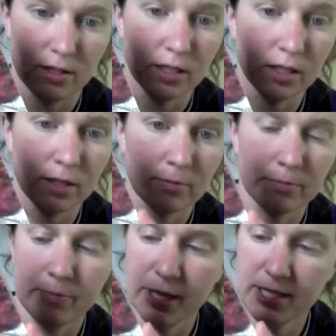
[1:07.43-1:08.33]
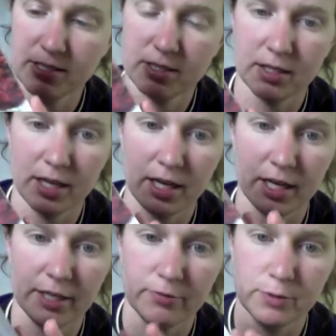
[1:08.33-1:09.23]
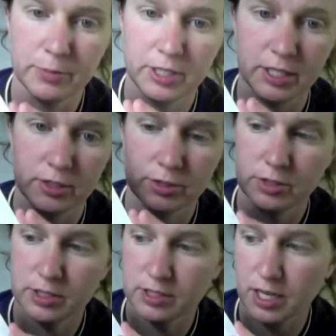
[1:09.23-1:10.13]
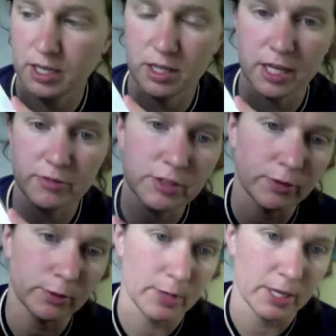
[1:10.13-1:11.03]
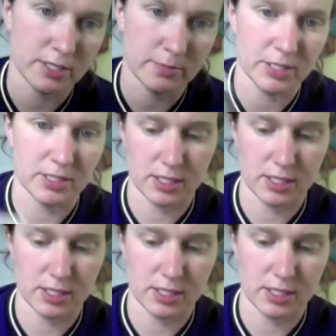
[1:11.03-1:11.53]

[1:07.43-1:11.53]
the best guide for beginners. It's got a lot of different recipes in